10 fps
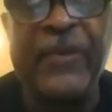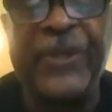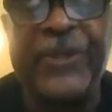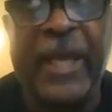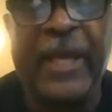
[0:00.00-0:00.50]

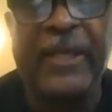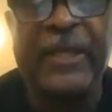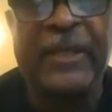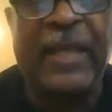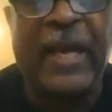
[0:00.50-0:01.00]
sun
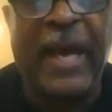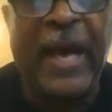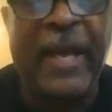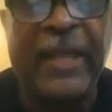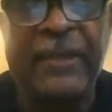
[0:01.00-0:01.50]
is the
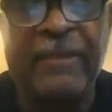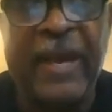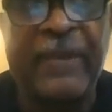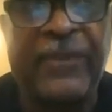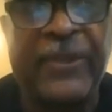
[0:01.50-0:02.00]
highest
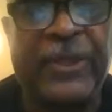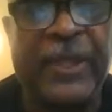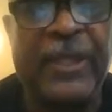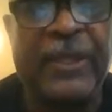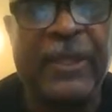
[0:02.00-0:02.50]

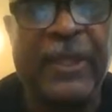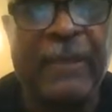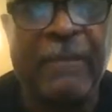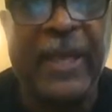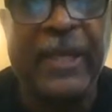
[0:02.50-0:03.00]
manifestation in
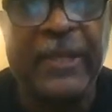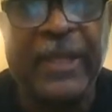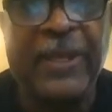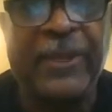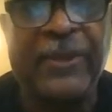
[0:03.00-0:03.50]
Kemetic
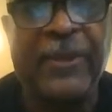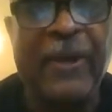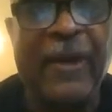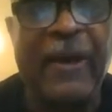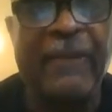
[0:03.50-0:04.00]
nature
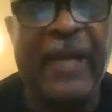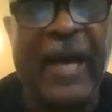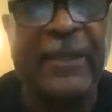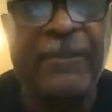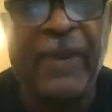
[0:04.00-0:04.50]
of
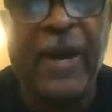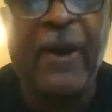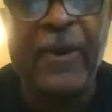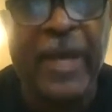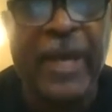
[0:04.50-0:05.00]
God's
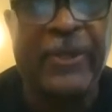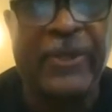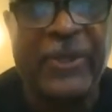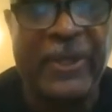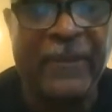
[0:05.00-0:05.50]
power and energy.